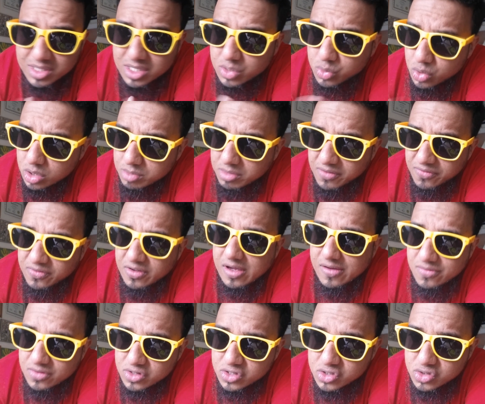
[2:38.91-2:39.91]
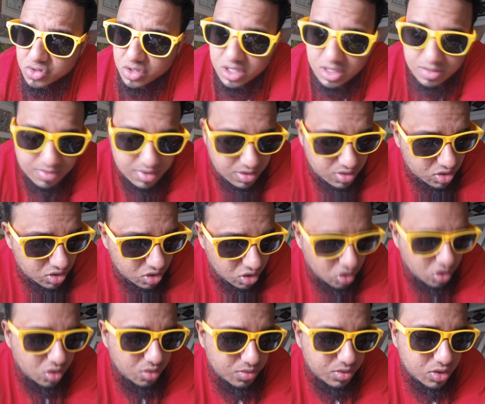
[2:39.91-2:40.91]
It's one of my favourite streams. I just
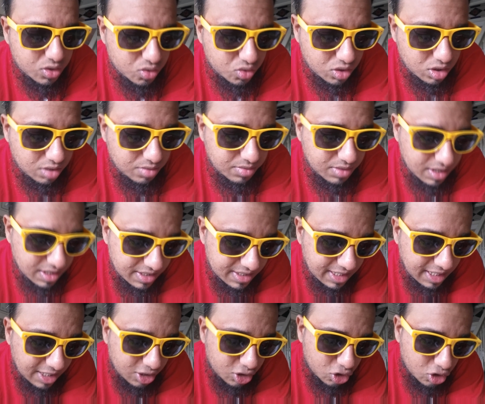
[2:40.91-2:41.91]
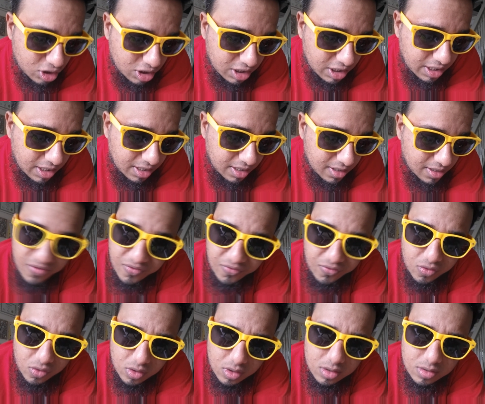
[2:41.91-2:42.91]
hope the stream is actually
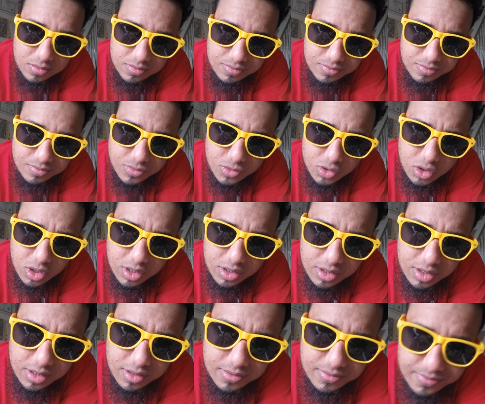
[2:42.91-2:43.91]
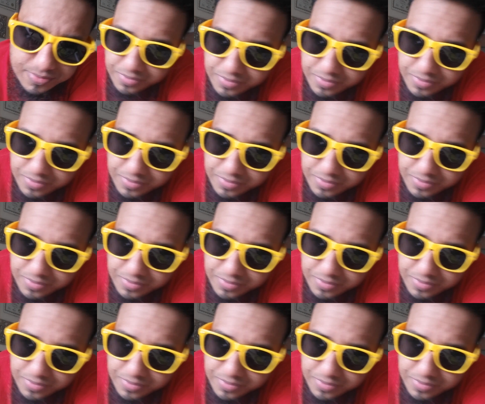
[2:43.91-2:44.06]
full, should I say?